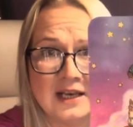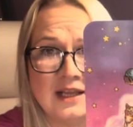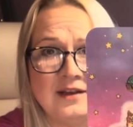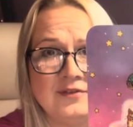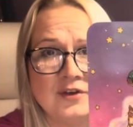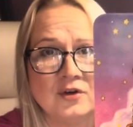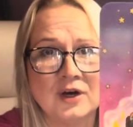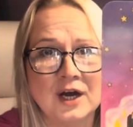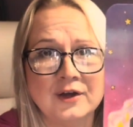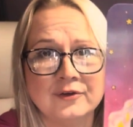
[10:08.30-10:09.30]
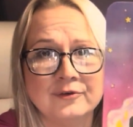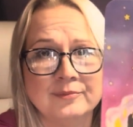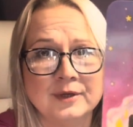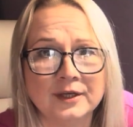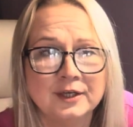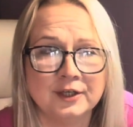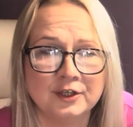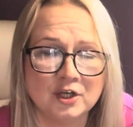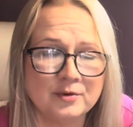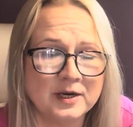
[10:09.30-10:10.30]
leave your home,
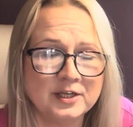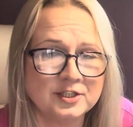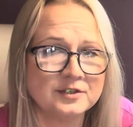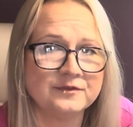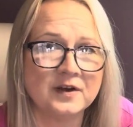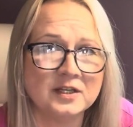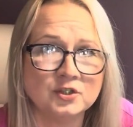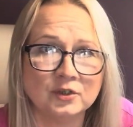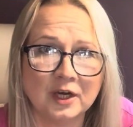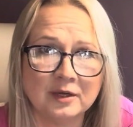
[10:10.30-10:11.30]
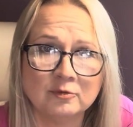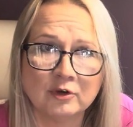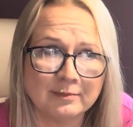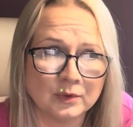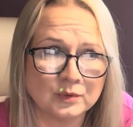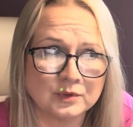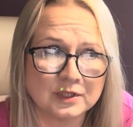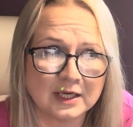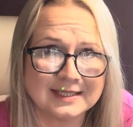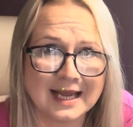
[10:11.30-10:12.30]
you might just find your home crumbles
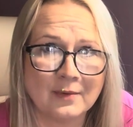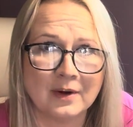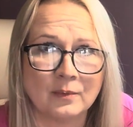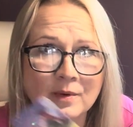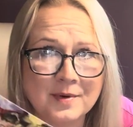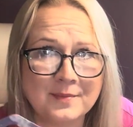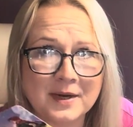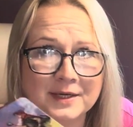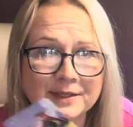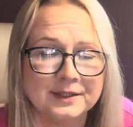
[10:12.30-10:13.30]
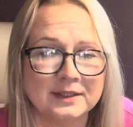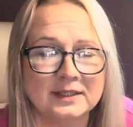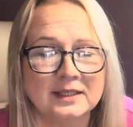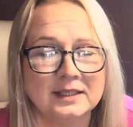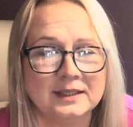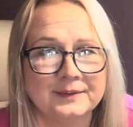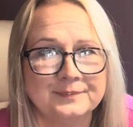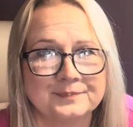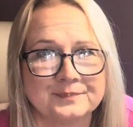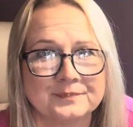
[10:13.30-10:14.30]
like Tower 111
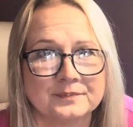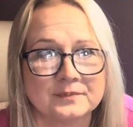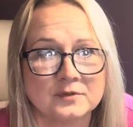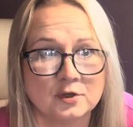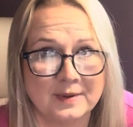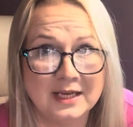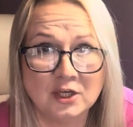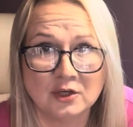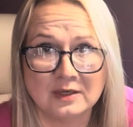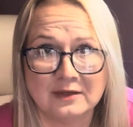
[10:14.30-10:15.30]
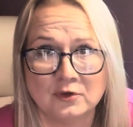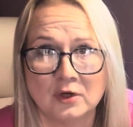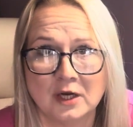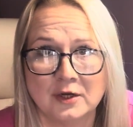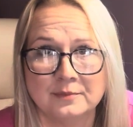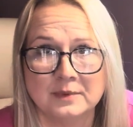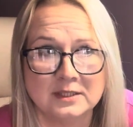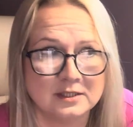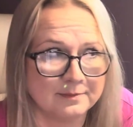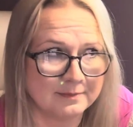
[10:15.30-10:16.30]
to make you leave your home,
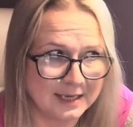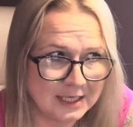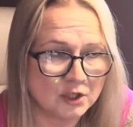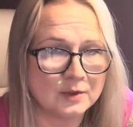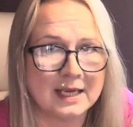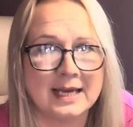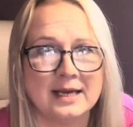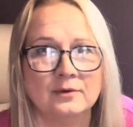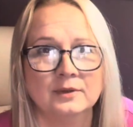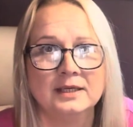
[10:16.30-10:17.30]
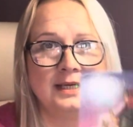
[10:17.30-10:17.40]
to make you get out